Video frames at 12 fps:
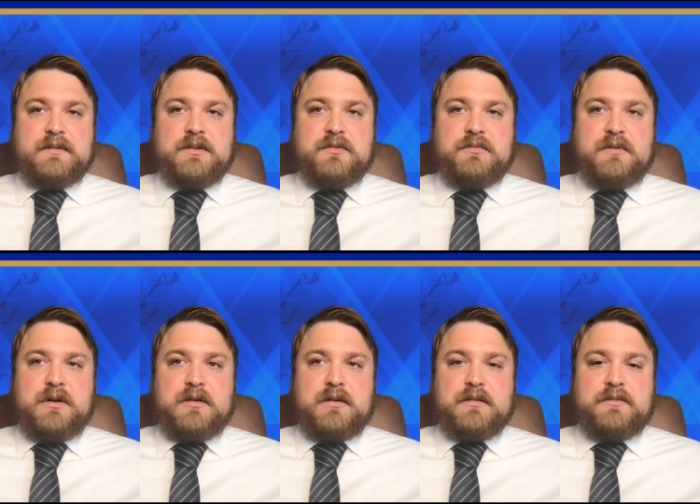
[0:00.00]
you
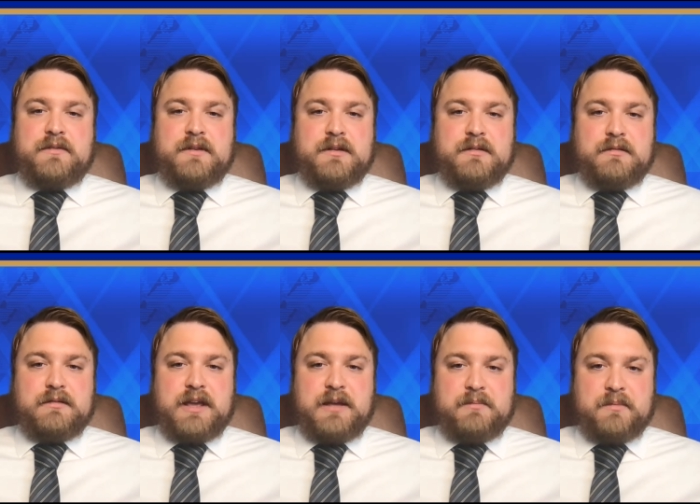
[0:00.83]
are still
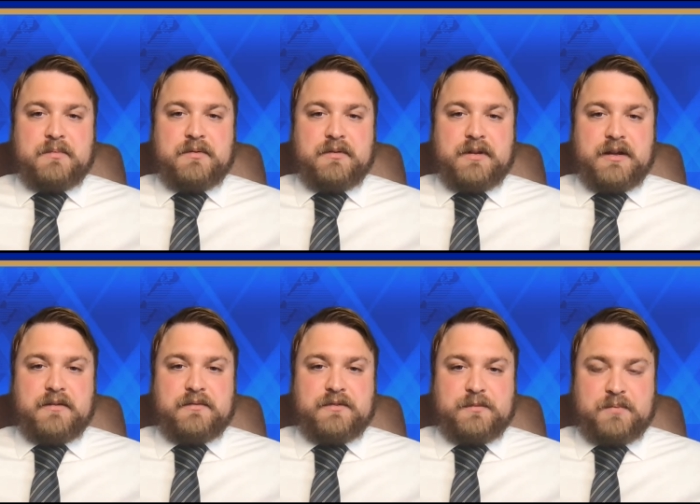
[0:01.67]
capable
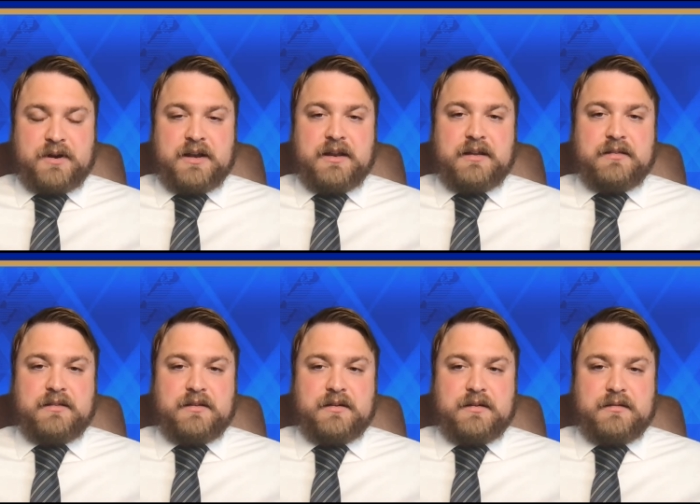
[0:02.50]
of spreading
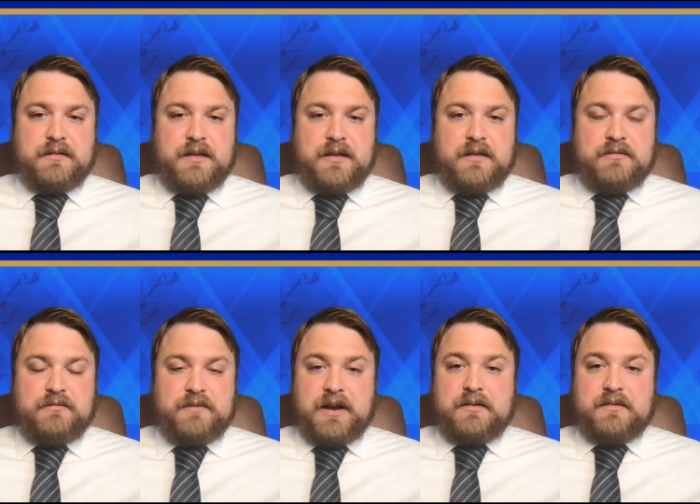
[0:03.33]
the
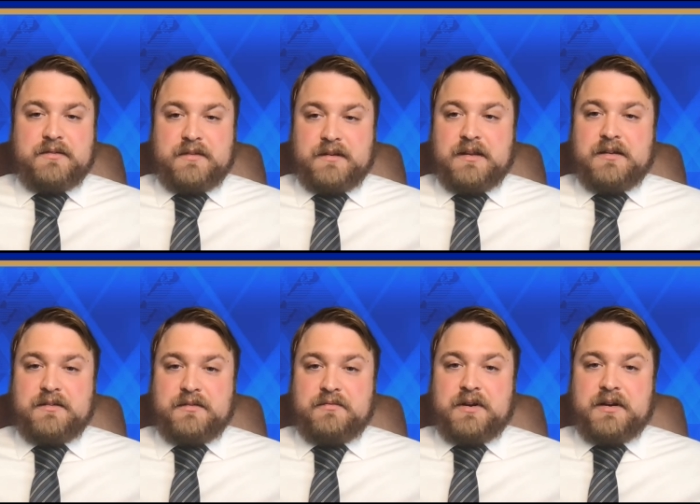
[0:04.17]
virus, the
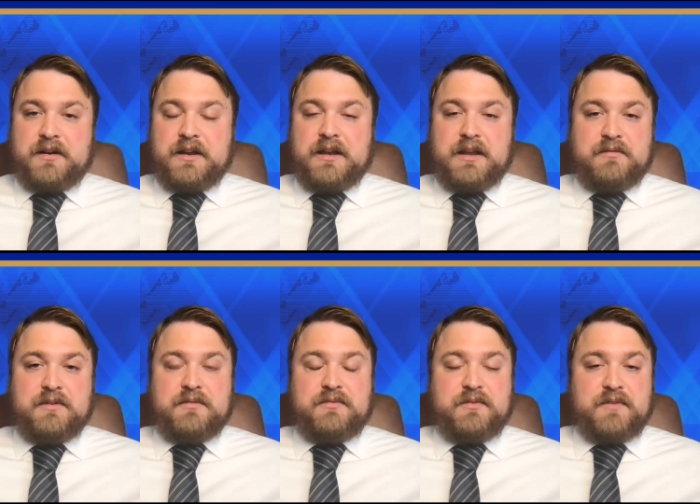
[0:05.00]
Delta variant,
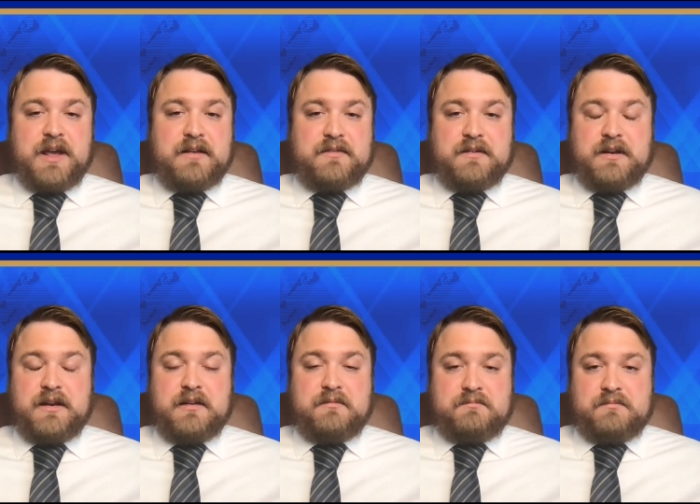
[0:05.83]
even if you're
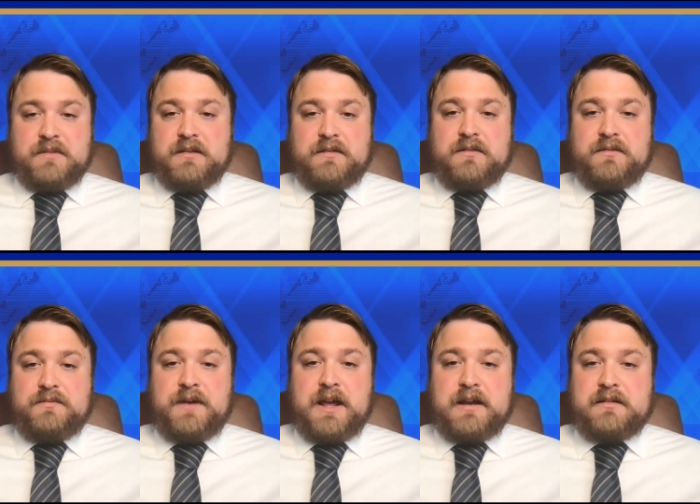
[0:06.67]
vaccinated. This is
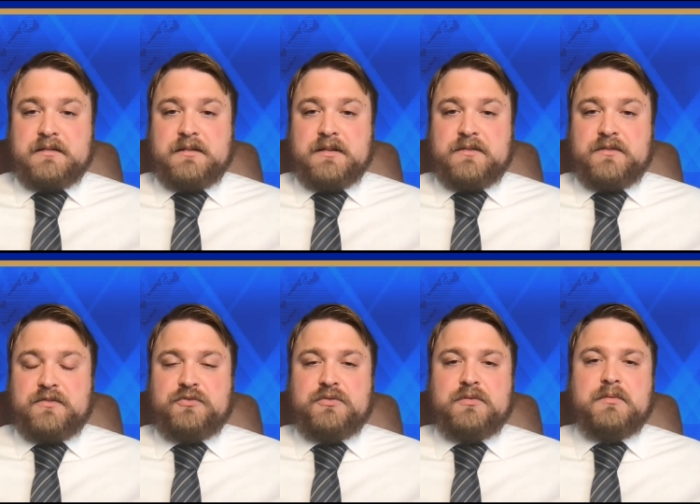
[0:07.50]
fact. This is
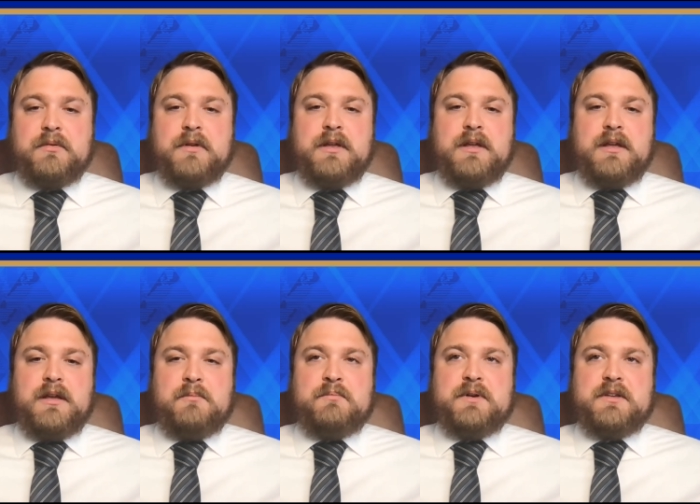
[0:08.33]
true.
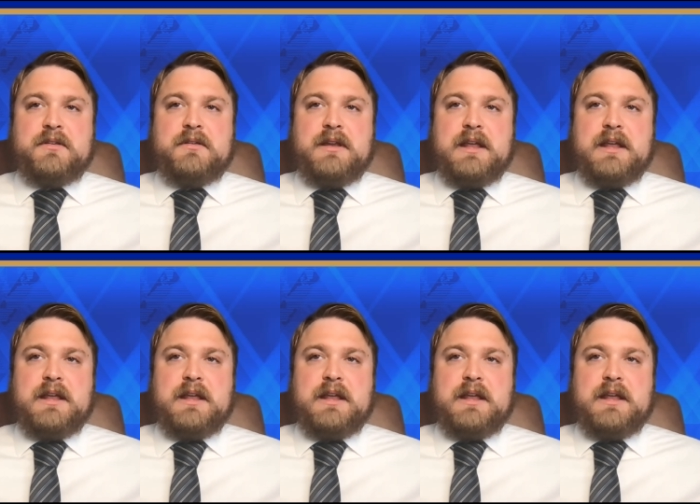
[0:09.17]
But